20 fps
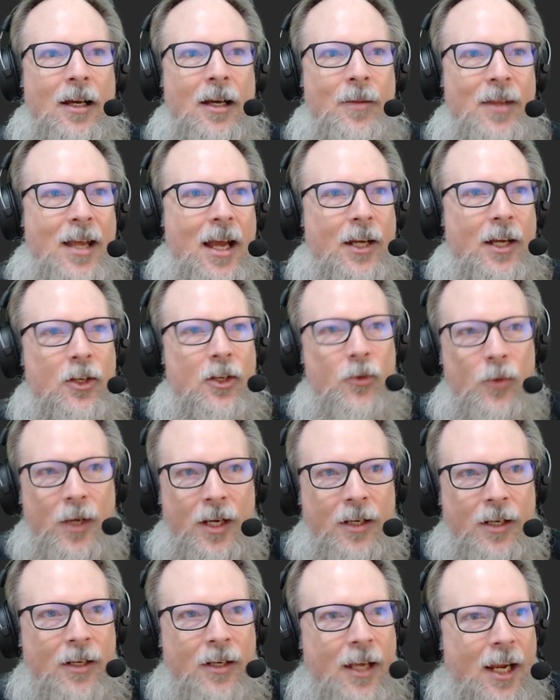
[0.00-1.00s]
the
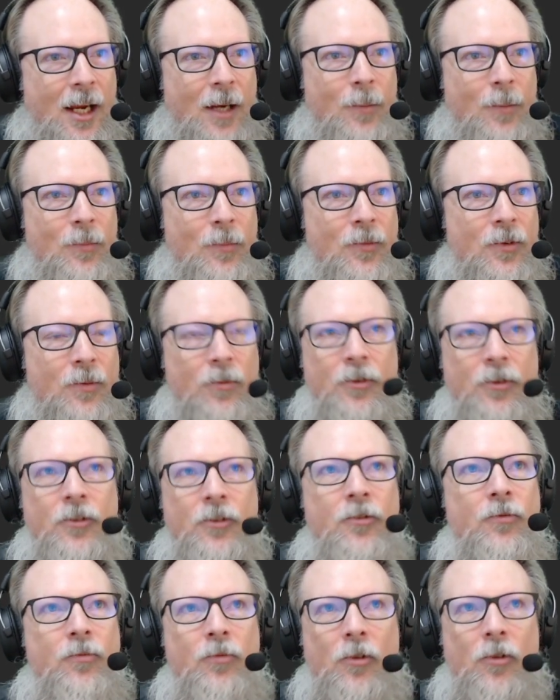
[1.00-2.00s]
X-Wing games,
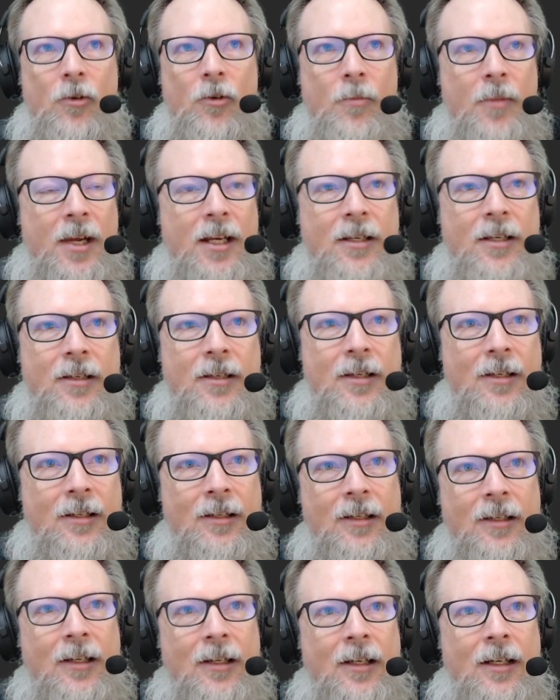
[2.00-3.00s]
which were amazing.
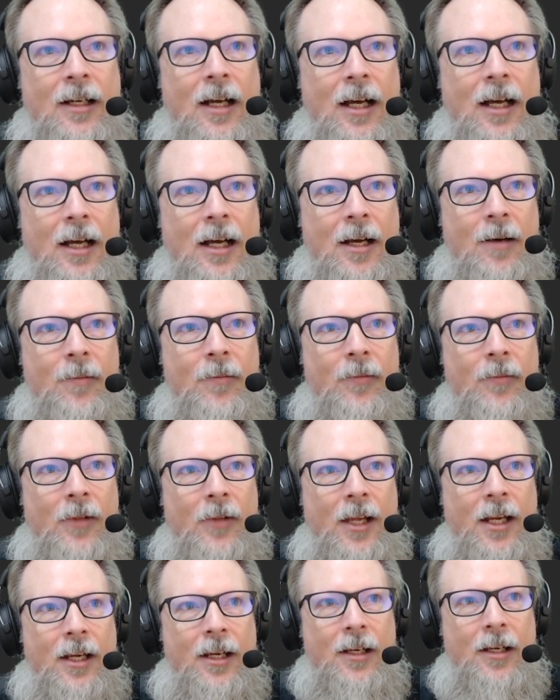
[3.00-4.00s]

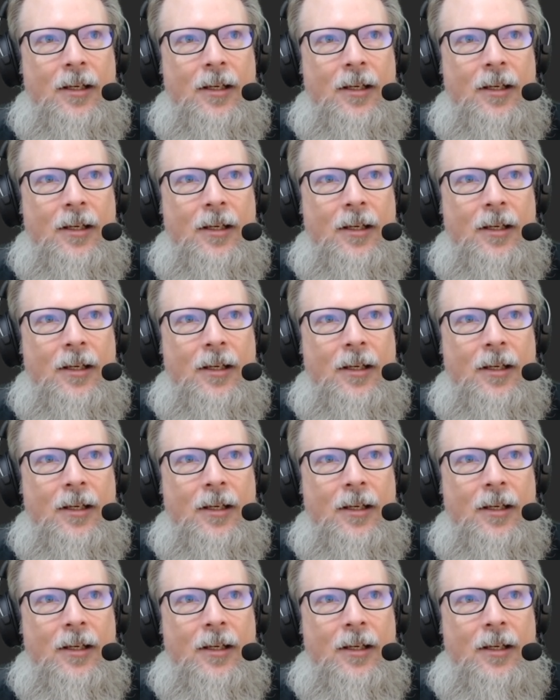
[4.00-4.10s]
Like,